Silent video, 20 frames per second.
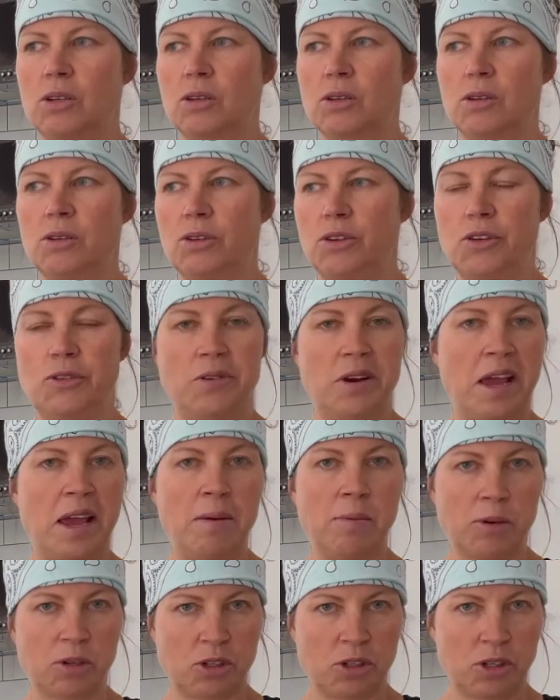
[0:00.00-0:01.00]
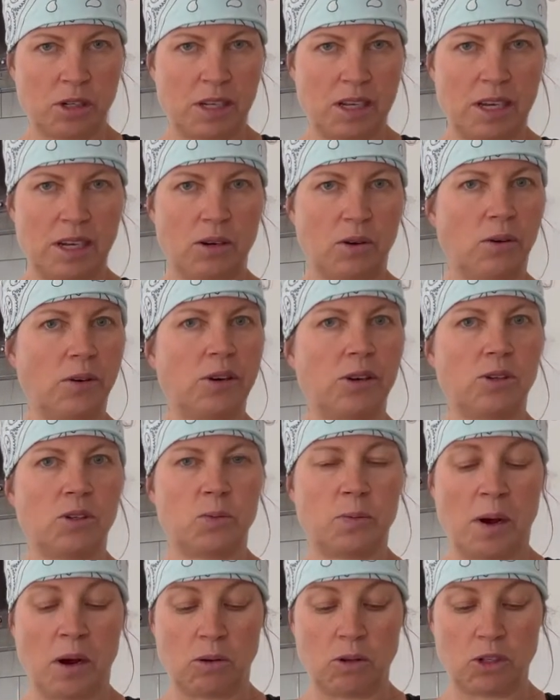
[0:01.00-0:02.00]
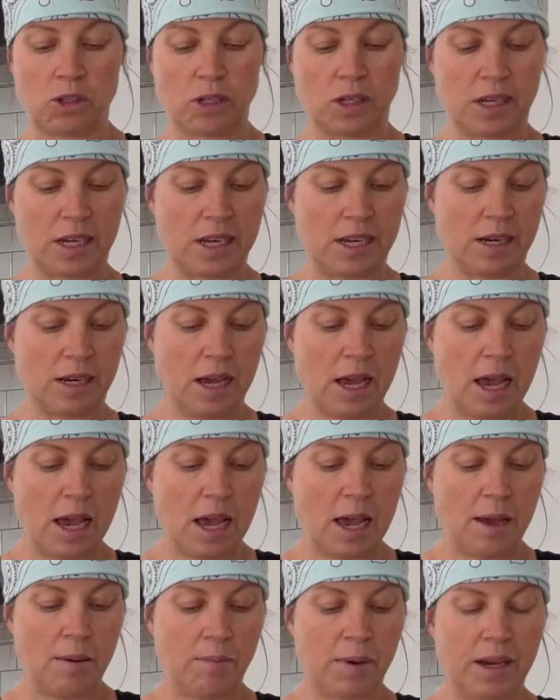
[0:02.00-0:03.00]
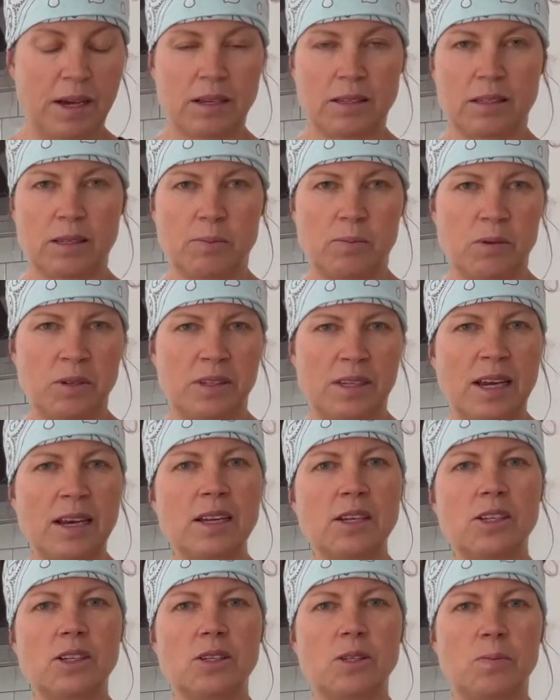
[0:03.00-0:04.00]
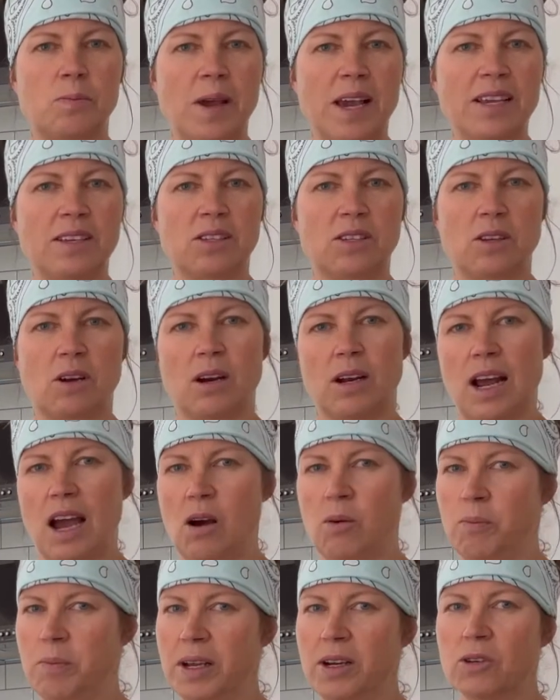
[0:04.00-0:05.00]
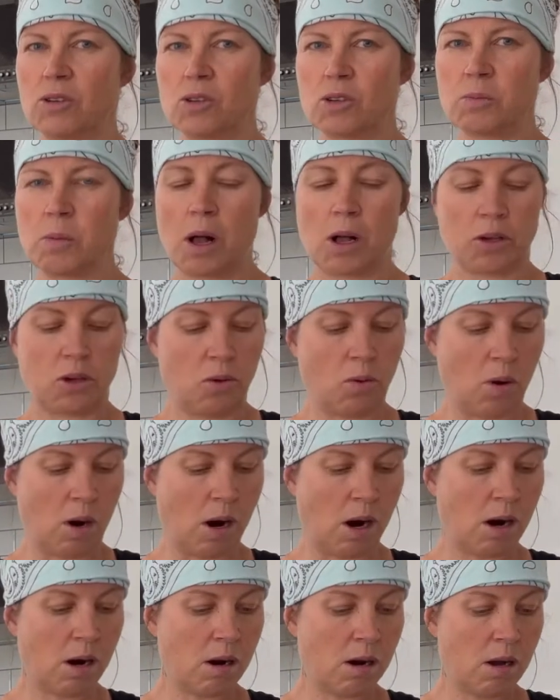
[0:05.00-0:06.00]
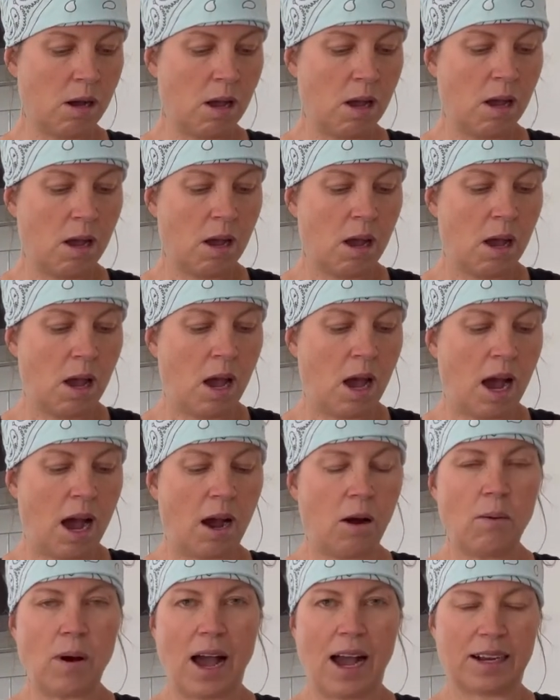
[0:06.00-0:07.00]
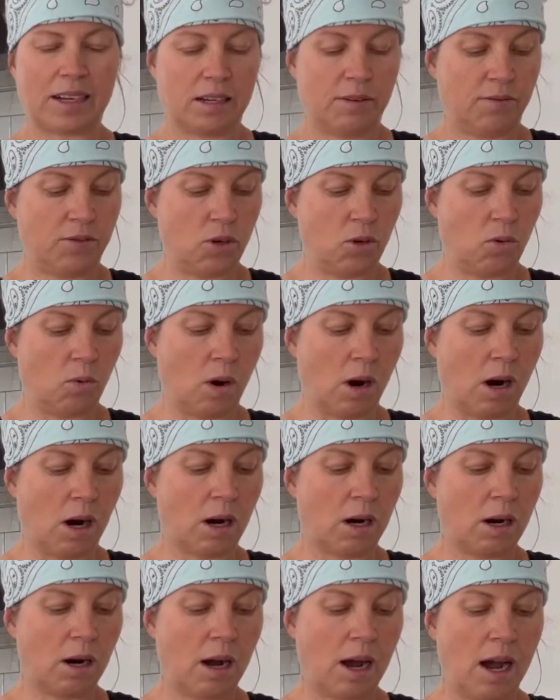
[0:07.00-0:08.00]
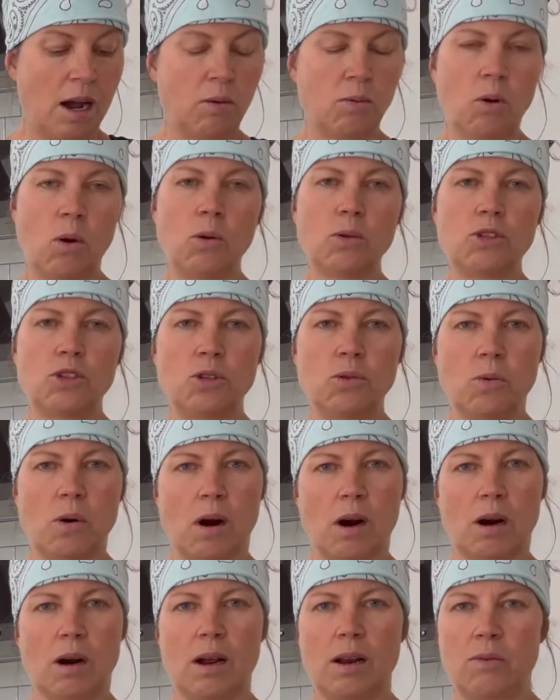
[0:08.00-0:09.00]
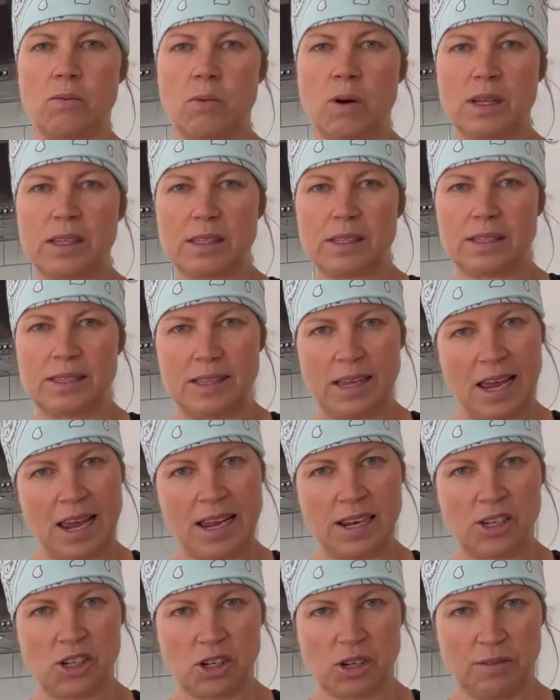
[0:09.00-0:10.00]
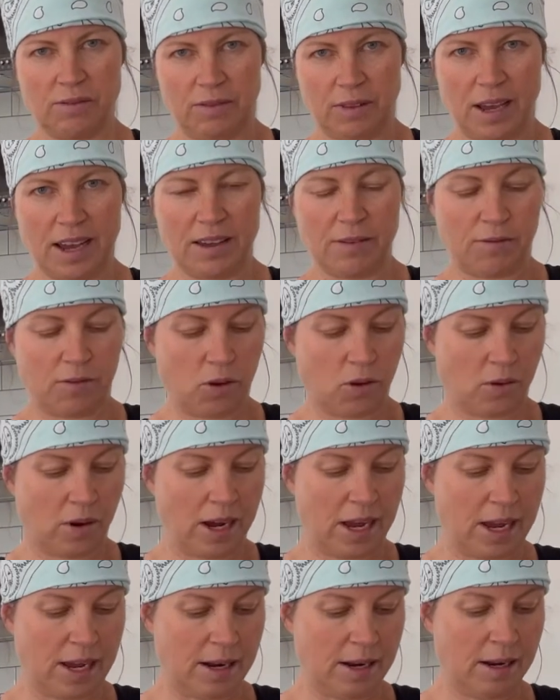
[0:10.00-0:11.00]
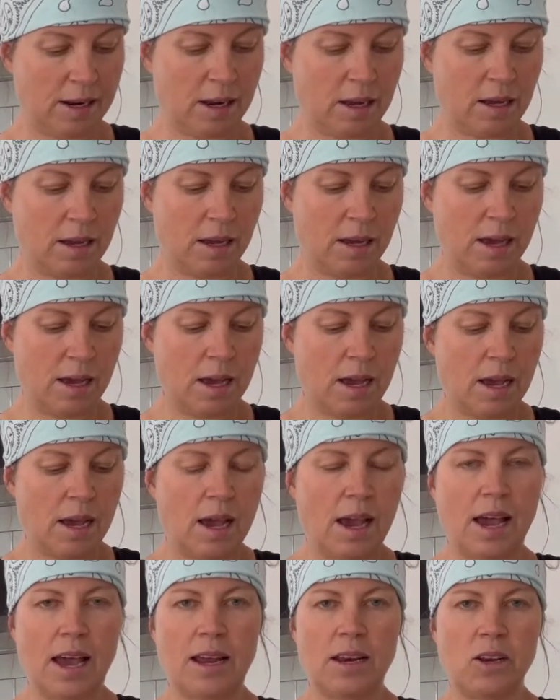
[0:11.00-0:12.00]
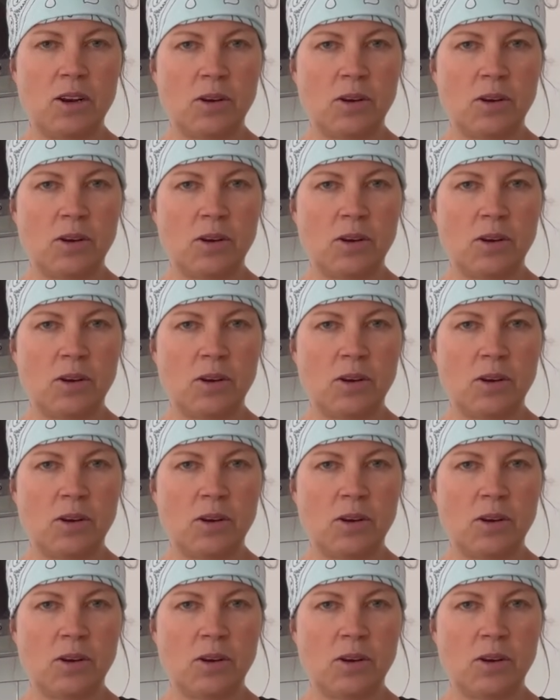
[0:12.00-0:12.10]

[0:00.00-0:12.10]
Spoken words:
your neighbor should eat, or your spouse should eat, because the percentage is based on how big or small you are, how active you are, how old you are, and what stage of life you're in, and your